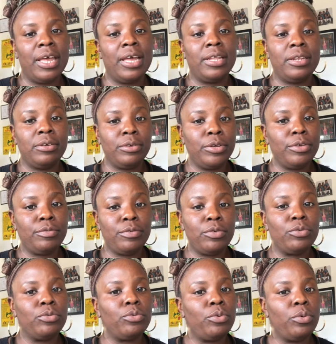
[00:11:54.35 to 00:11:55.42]
and they'll give
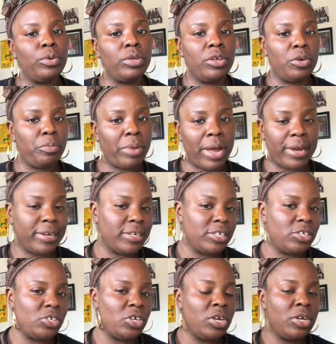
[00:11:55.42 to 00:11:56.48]
you your
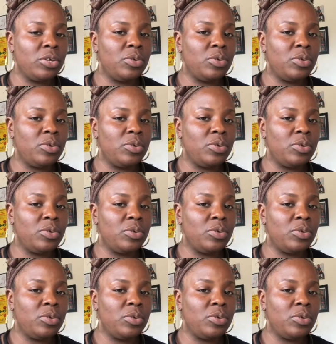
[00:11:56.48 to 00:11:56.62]
package.